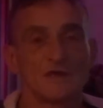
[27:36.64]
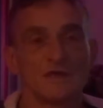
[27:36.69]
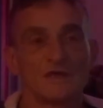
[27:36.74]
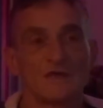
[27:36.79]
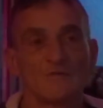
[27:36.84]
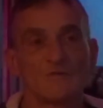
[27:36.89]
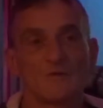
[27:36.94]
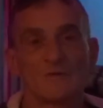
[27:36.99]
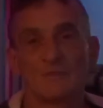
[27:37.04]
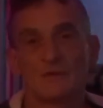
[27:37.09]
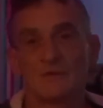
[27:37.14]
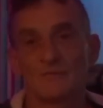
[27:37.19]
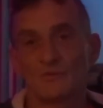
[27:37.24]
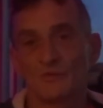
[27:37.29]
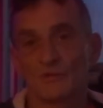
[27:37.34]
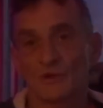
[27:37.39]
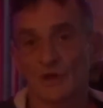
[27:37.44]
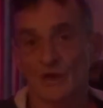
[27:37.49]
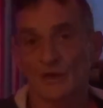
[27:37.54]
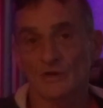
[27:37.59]
And then when people
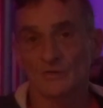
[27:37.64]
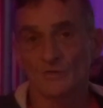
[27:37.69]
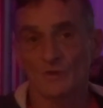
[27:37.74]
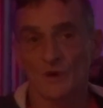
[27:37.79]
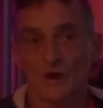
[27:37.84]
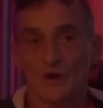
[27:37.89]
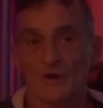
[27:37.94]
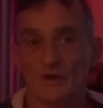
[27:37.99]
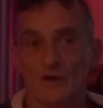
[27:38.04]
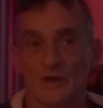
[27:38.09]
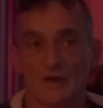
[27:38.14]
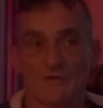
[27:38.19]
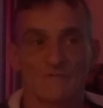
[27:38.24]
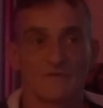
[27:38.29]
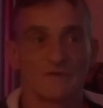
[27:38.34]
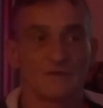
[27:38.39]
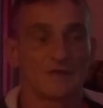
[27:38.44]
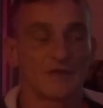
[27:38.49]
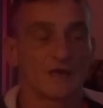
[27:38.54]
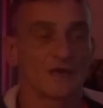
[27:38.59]
are going to work
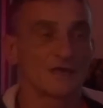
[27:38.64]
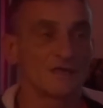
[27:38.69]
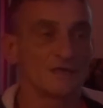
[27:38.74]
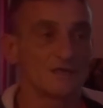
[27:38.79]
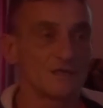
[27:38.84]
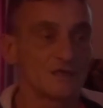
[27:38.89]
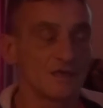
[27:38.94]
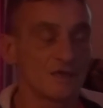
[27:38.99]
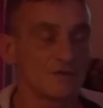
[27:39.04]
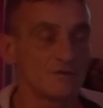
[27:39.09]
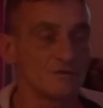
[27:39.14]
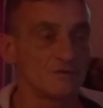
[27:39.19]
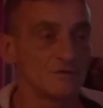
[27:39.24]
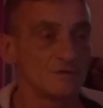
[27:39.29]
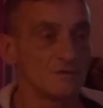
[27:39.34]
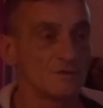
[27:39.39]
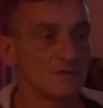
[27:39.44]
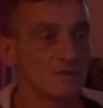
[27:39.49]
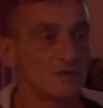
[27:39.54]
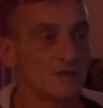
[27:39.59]
every day,
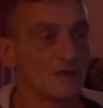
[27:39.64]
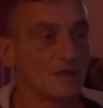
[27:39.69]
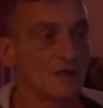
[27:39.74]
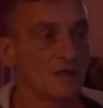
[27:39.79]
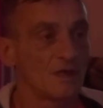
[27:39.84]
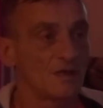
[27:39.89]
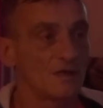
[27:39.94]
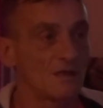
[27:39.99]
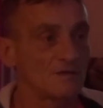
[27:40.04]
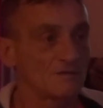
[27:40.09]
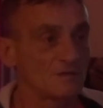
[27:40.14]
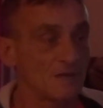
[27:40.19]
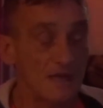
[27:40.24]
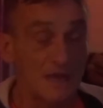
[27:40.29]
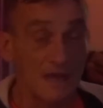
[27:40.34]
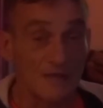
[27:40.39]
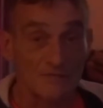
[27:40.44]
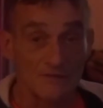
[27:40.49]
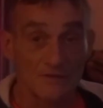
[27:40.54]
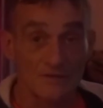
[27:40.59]
day
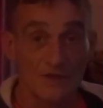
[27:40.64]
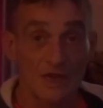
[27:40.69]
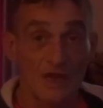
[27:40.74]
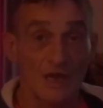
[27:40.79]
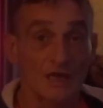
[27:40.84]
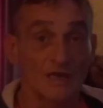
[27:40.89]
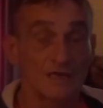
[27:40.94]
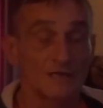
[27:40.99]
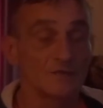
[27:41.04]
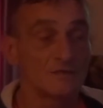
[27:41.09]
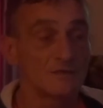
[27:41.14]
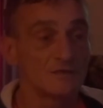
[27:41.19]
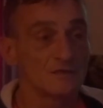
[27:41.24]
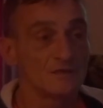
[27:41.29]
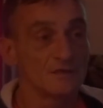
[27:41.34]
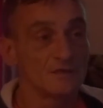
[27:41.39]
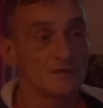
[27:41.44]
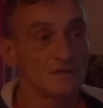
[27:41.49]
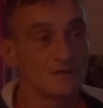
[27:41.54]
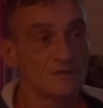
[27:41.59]
after day,
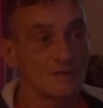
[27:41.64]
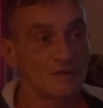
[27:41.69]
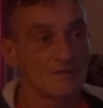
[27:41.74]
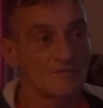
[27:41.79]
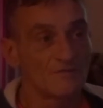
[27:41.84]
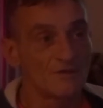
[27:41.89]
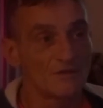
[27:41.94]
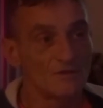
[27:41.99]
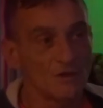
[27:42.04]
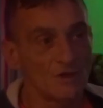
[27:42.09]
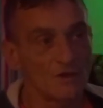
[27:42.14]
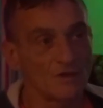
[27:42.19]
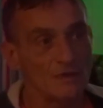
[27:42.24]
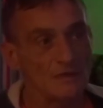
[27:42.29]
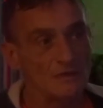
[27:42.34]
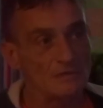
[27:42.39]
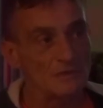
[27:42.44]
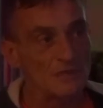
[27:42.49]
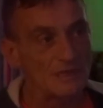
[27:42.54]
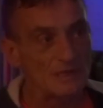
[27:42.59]
they feel like
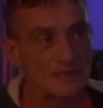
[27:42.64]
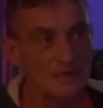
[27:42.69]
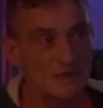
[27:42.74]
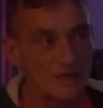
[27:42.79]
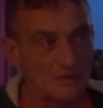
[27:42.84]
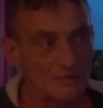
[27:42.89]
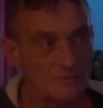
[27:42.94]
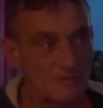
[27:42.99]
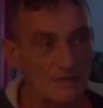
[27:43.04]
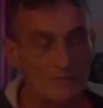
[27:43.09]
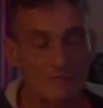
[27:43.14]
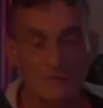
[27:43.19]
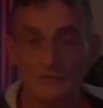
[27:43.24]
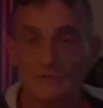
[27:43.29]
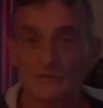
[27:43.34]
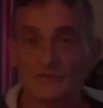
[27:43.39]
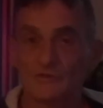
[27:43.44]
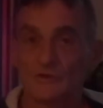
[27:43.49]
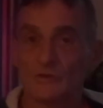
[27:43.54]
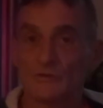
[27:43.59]
they're the only people to
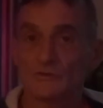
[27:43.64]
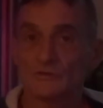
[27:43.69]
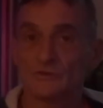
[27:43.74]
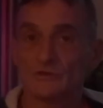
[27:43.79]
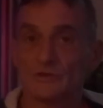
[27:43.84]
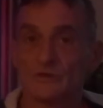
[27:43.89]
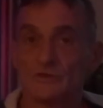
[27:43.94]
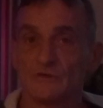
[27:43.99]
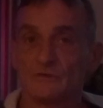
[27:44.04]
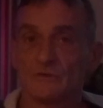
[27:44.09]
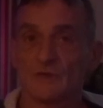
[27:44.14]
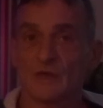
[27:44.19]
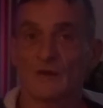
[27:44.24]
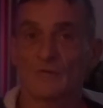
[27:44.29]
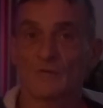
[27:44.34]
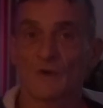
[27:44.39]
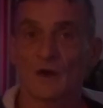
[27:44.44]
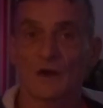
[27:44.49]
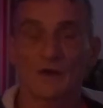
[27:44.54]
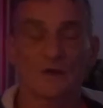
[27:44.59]
talk to at
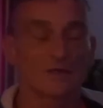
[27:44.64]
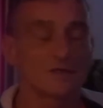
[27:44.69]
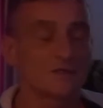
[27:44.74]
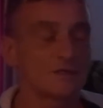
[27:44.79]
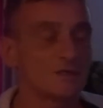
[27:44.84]
work,